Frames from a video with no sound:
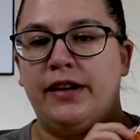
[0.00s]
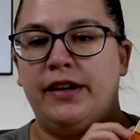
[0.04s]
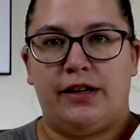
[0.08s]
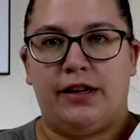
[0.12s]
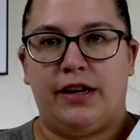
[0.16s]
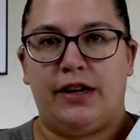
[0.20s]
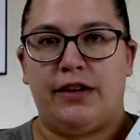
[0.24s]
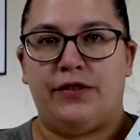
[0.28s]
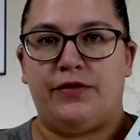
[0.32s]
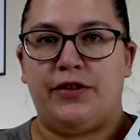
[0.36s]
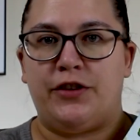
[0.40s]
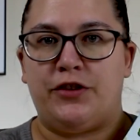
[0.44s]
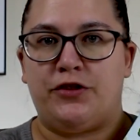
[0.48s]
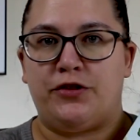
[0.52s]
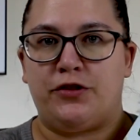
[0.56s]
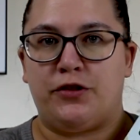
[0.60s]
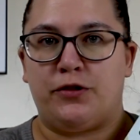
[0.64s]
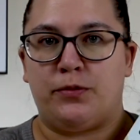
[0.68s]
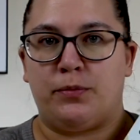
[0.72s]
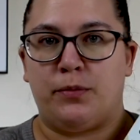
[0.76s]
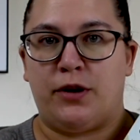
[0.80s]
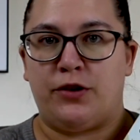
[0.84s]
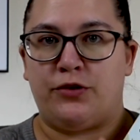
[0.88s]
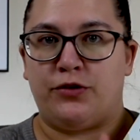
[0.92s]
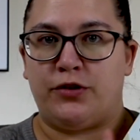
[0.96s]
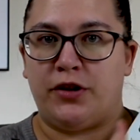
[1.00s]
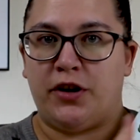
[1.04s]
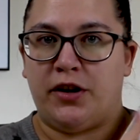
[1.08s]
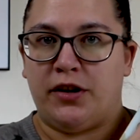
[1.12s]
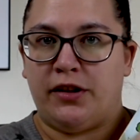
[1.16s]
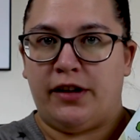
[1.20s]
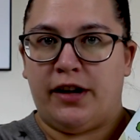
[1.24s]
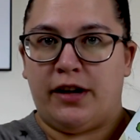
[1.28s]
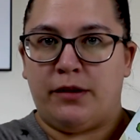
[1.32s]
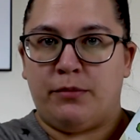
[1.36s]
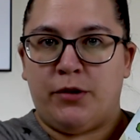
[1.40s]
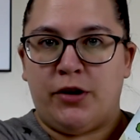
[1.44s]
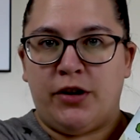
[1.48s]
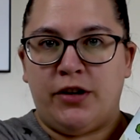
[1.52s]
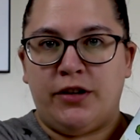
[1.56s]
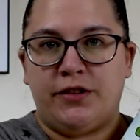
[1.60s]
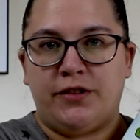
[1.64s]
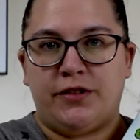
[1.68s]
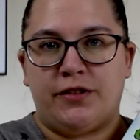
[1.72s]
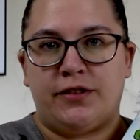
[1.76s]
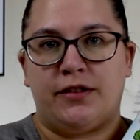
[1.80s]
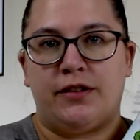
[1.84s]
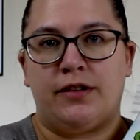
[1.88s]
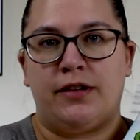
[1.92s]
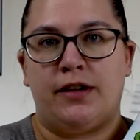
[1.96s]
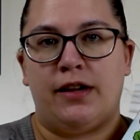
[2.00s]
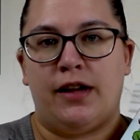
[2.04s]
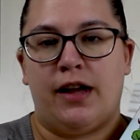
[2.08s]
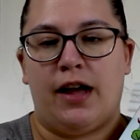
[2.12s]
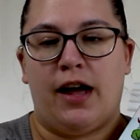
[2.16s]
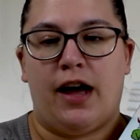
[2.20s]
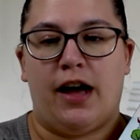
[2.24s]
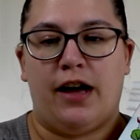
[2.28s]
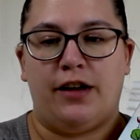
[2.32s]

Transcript: It features Montreal landmarks.